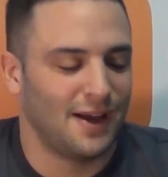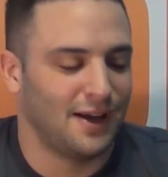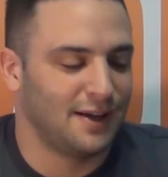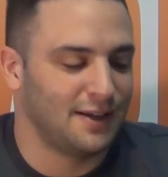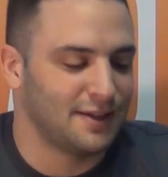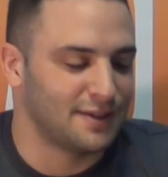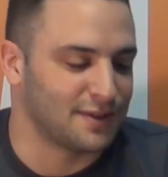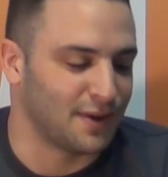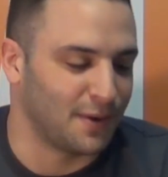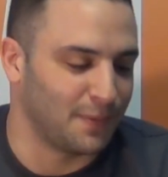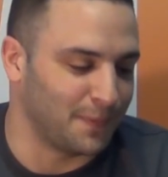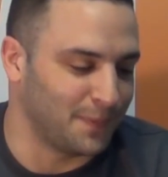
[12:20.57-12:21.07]

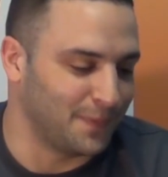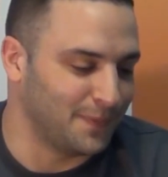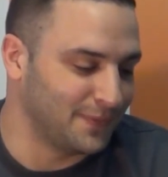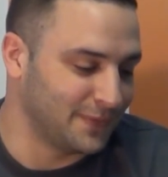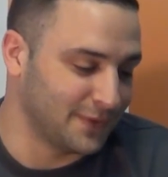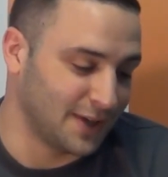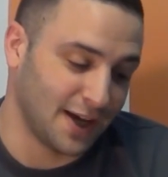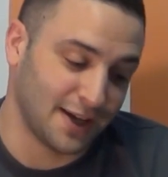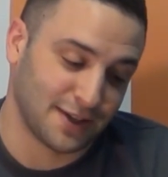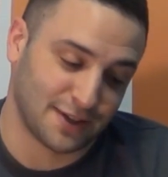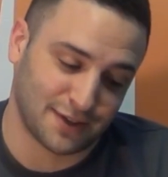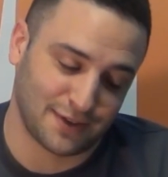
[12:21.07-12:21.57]
So,
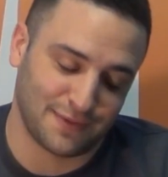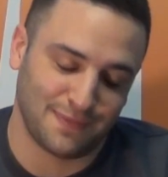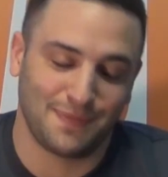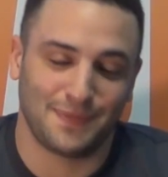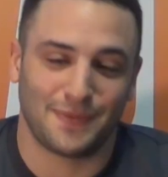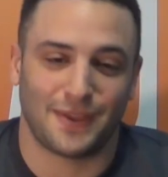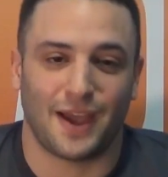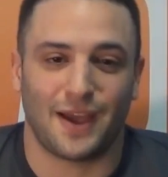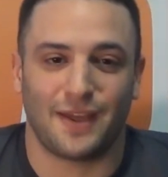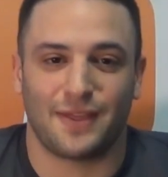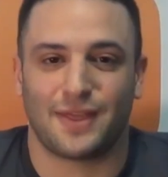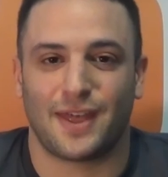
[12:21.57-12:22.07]
yes,
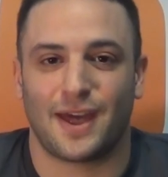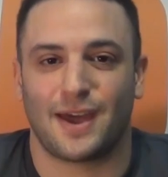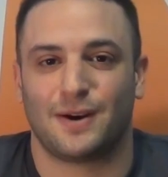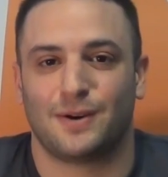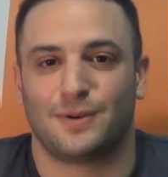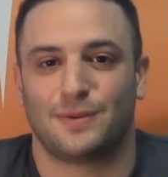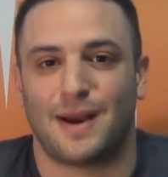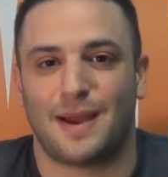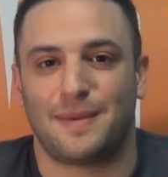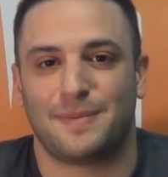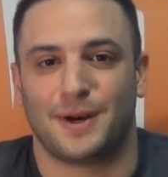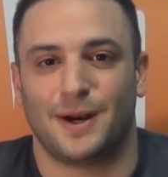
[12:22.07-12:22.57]
that'll
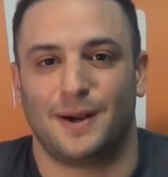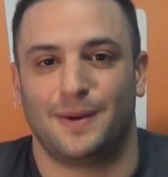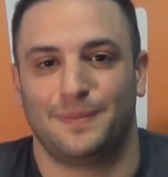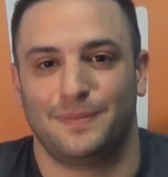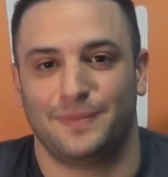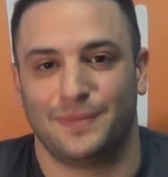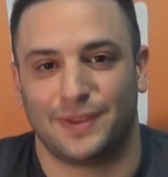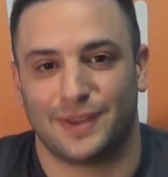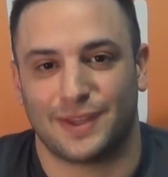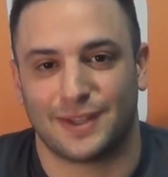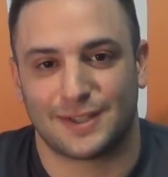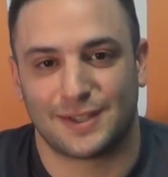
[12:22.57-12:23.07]
wrap it
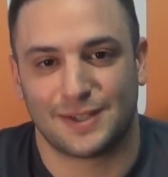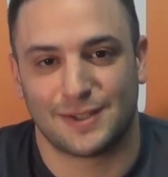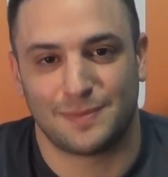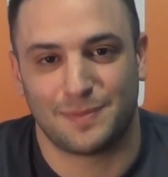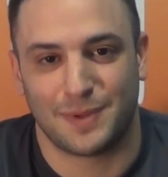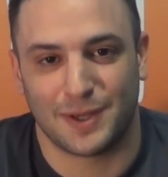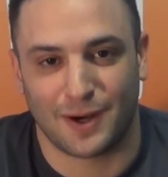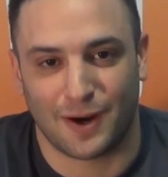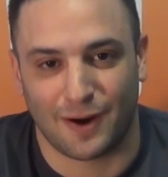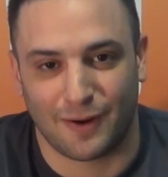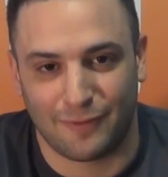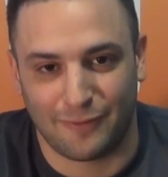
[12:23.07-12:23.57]
up. This has
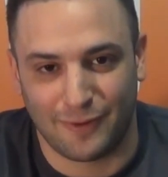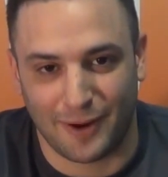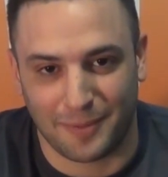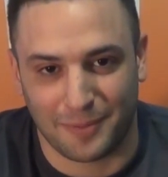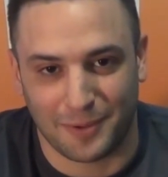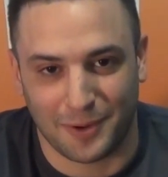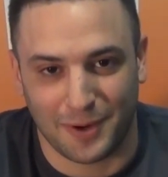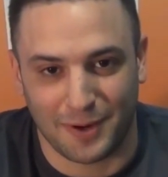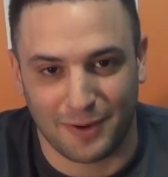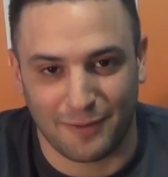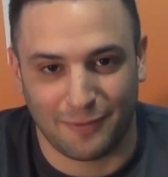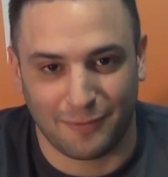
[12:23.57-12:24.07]
been our
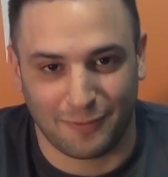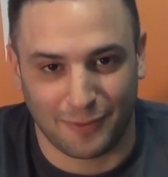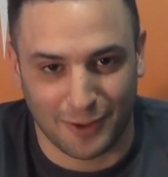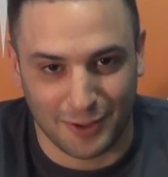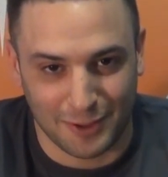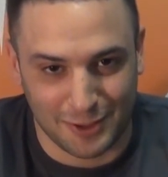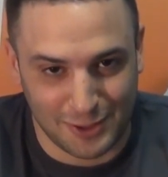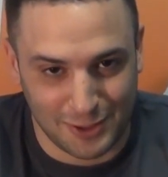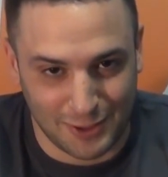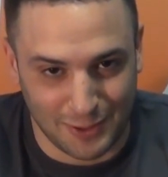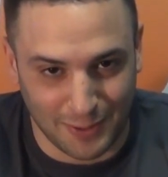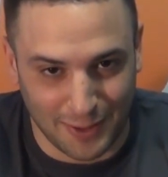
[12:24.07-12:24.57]
February
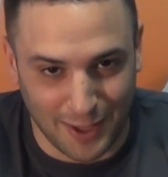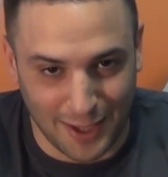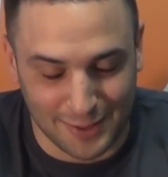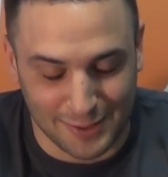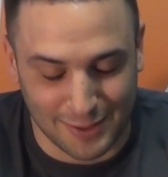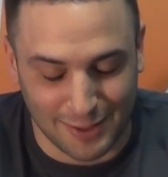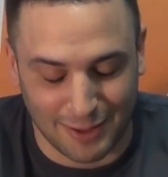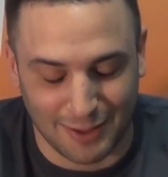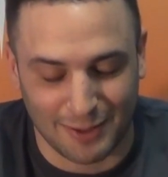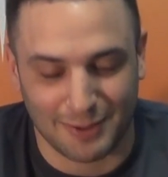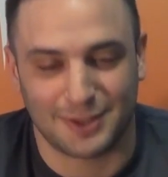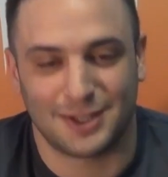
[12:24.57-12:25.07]
1st,
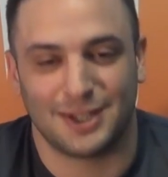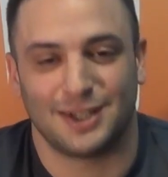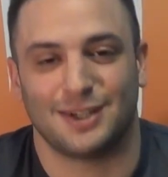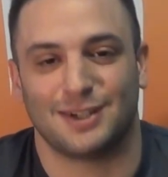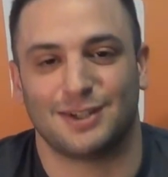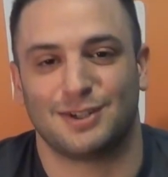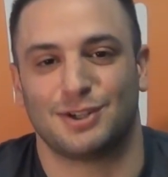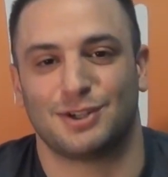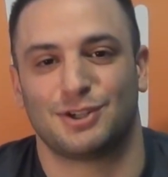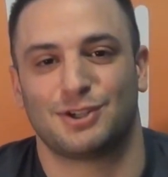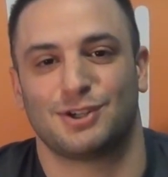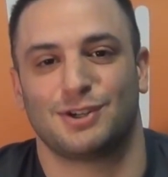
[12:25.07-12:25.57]
2013
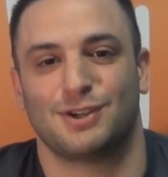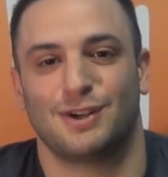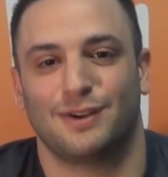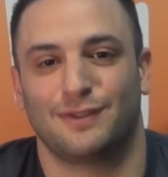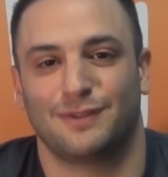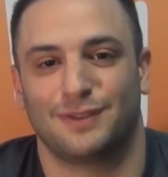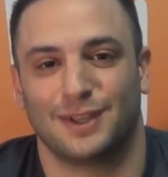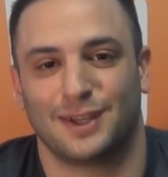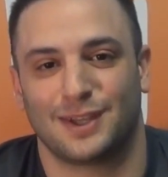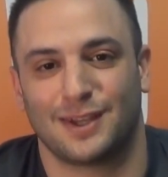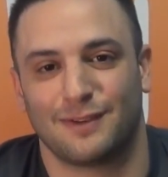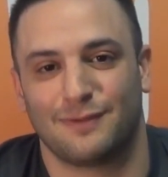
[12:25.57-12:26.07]
edition
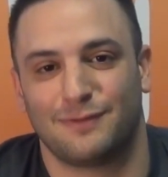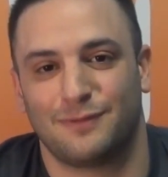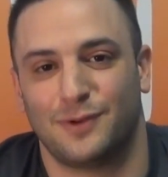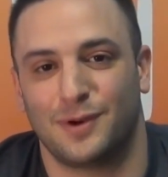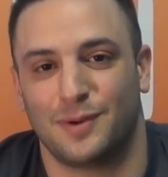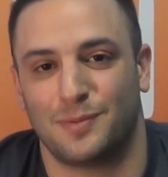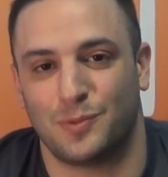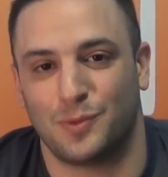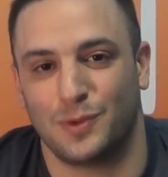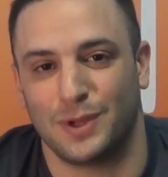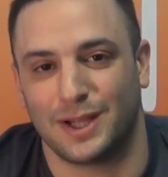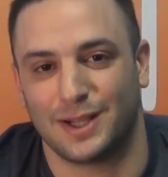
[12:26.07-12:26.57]
of the
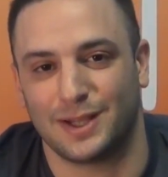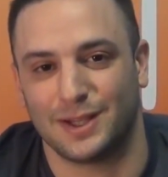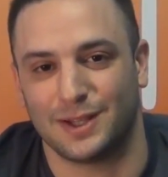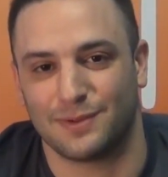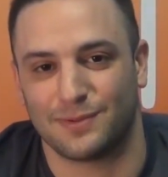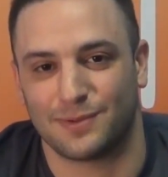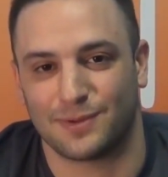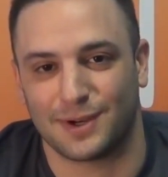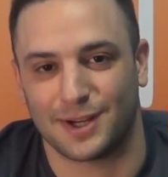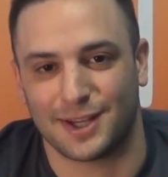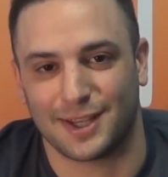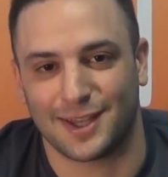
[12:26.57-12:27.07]
GetVoIP Weekly
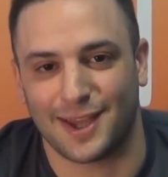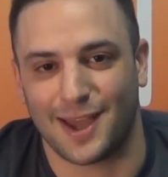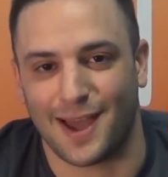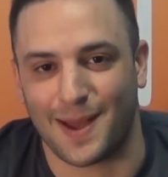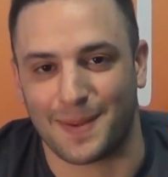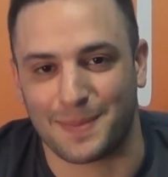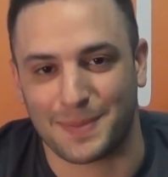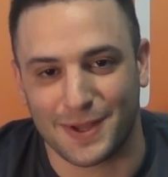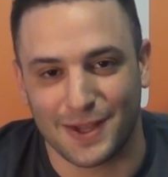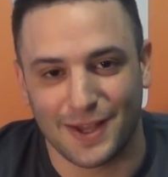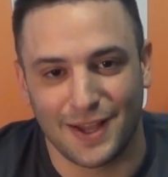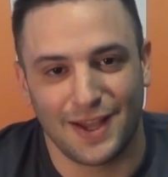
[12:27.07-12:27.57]
Recap.